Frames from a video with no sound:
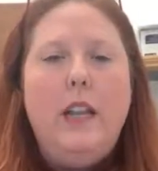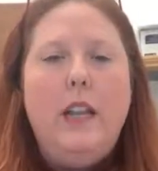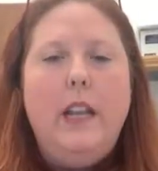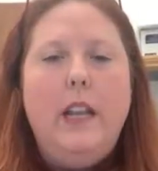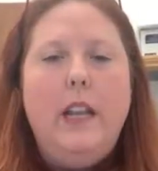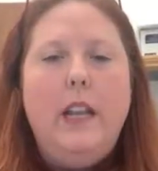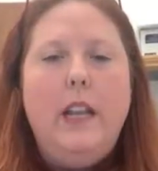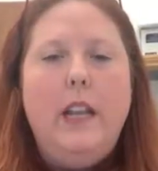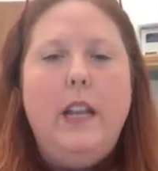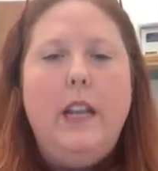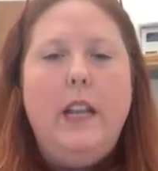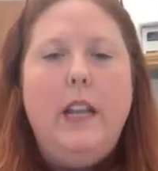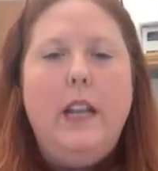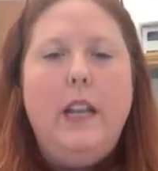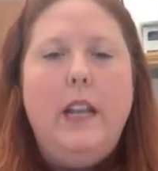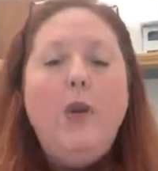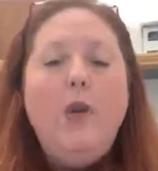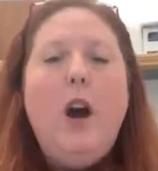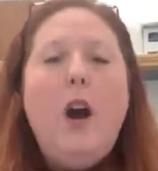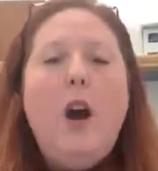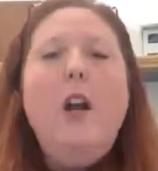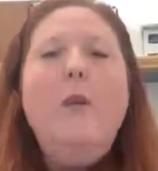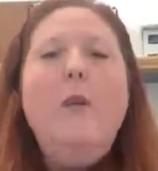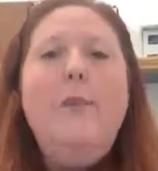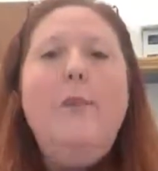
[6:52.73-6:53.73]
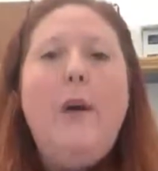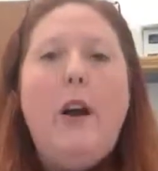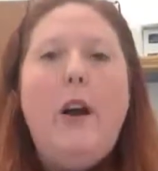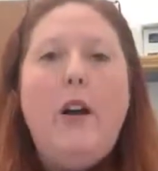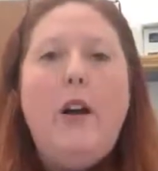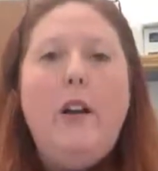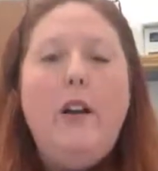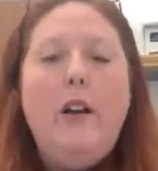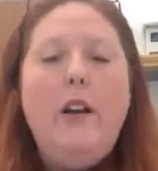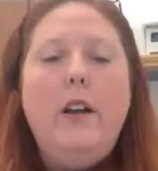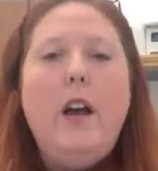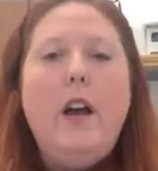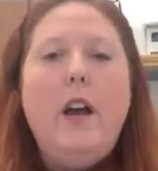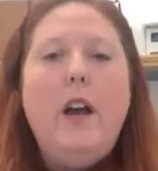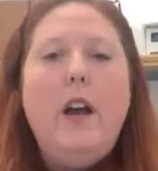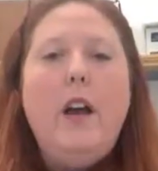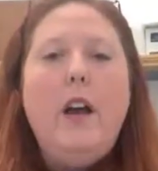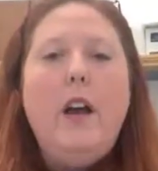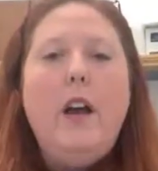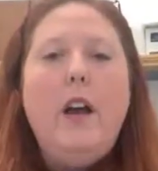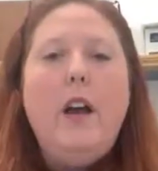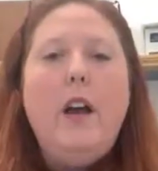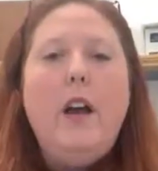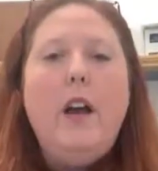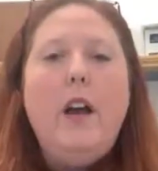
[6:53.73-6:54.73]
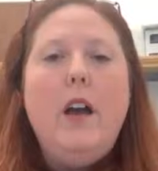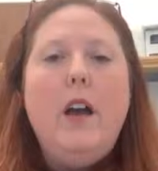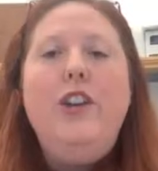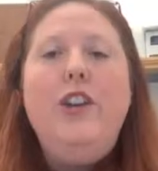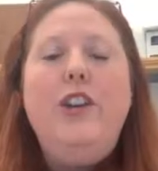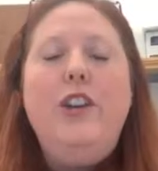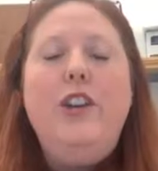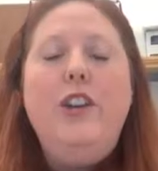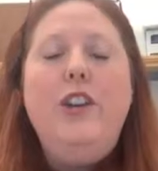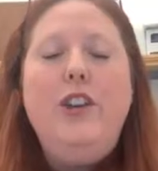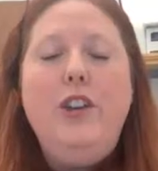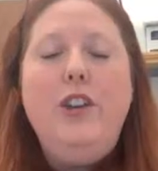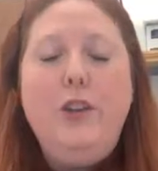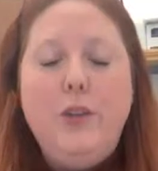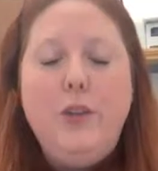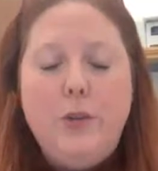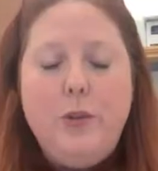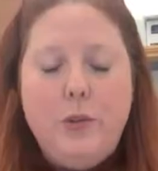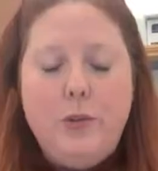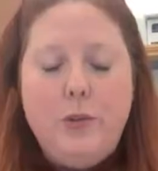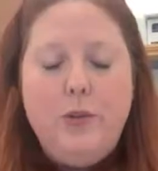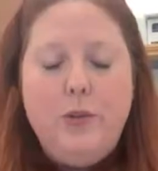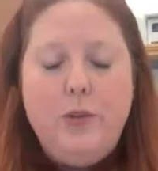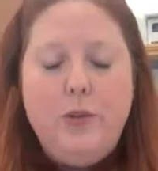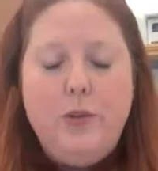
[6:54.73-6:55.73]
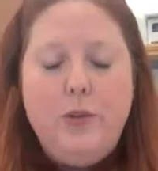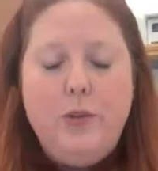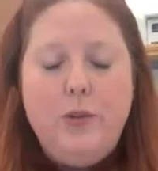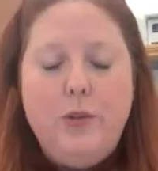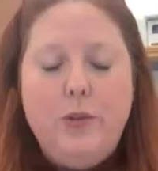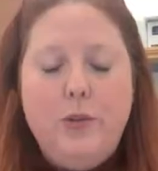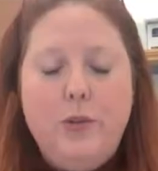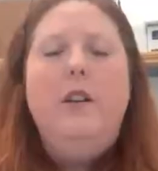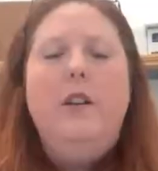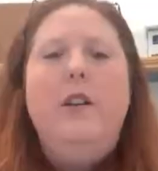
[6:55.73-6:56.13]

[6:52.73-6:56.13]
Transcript: you are part of a huge